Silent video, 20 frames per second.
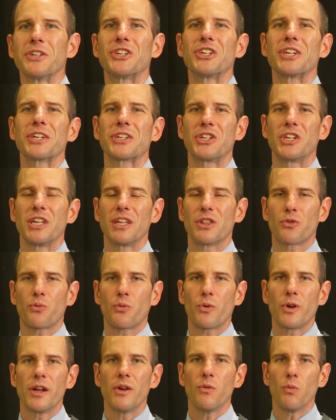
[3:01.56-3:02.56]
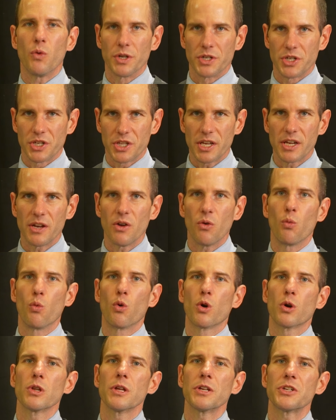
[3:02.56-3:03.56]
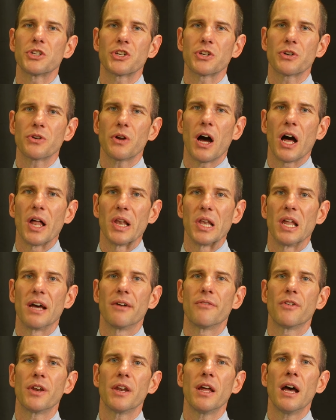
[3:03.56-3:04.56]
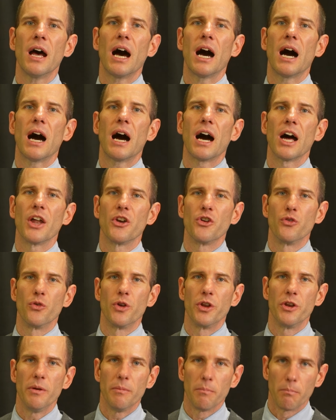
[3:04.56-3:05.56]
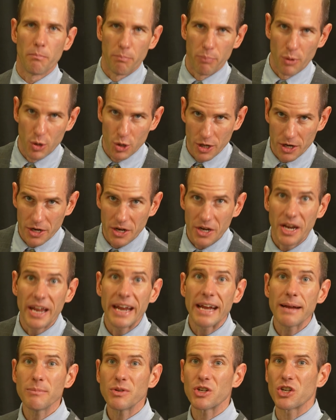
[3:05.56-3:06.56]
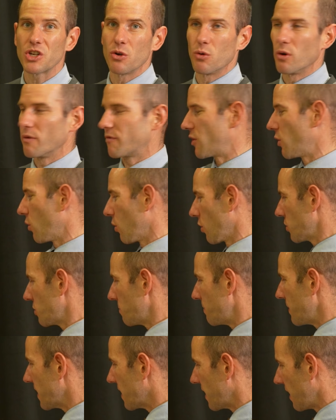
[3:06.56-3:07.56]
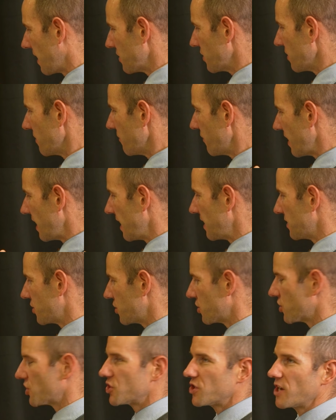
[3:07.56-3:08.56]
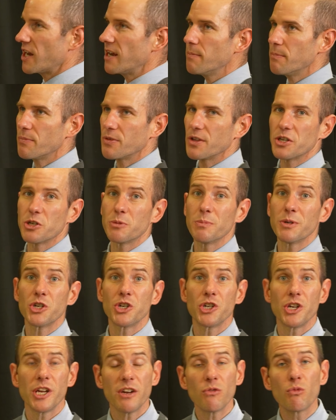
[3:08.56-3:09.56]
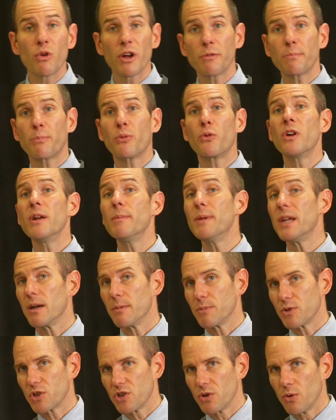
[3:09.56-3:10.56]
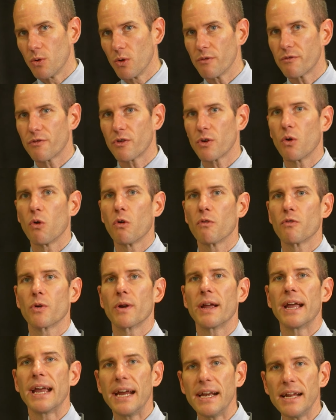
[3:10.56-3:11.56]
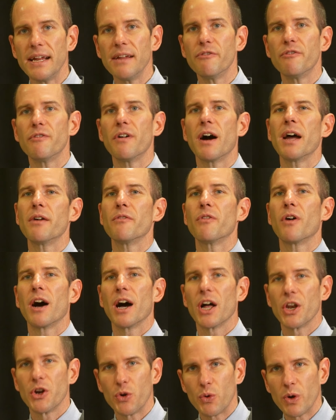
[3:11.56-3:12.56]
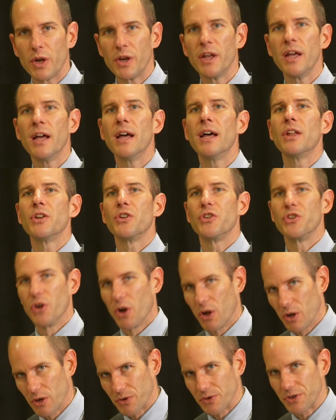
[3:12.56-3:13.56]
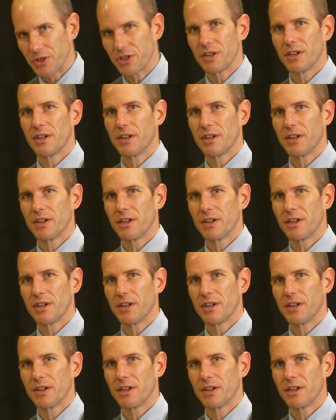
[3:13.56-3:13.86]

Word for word: sixty-three was the Wurlitzer eleven hundred bullet. Named so, of course, because of its shape. This machine with premium sold for over eighty-five hundred dollars.